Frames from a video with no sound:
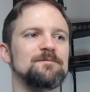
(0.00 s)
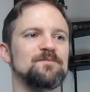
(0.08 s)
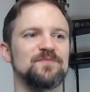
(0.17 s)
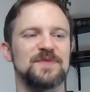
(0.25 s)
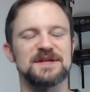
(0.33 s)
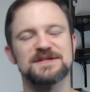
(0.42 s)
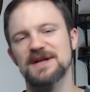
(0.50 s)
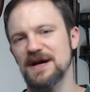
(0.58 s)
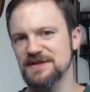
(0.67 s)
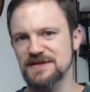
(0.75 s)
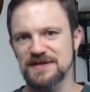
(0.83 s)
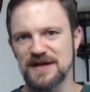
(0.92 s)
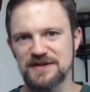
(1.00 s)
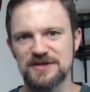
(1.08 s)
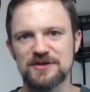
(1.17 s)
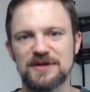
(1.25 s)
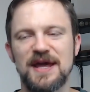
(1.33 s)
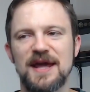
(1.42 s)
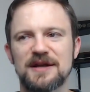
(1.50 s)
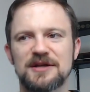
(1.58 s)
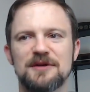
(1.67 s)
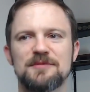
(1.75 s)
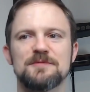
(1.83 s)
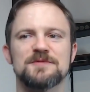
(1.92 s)
That's not to say that you can't come
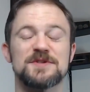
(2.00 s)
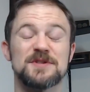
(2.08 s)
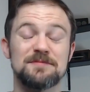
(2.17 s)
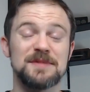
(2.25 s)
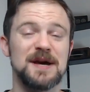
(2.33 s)
up with some kind of